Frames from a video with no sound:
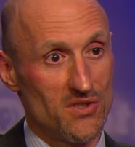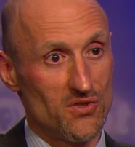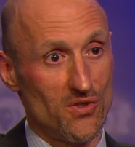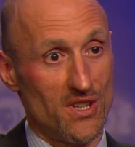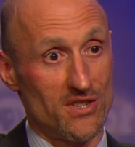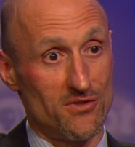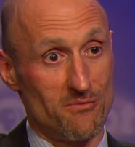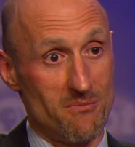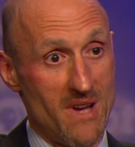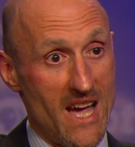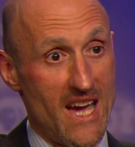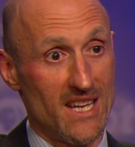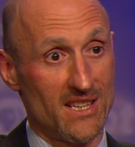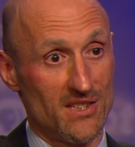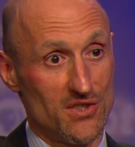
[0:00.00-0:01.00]
start
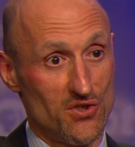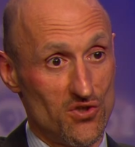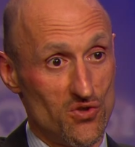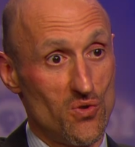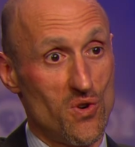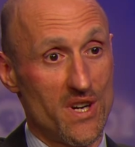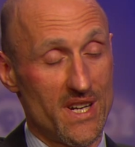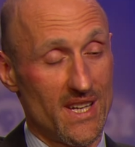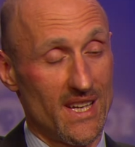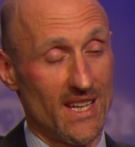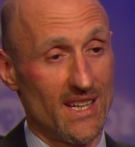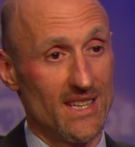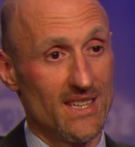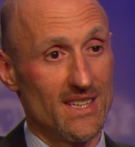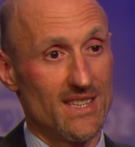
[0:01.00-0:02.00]
dramatically shortening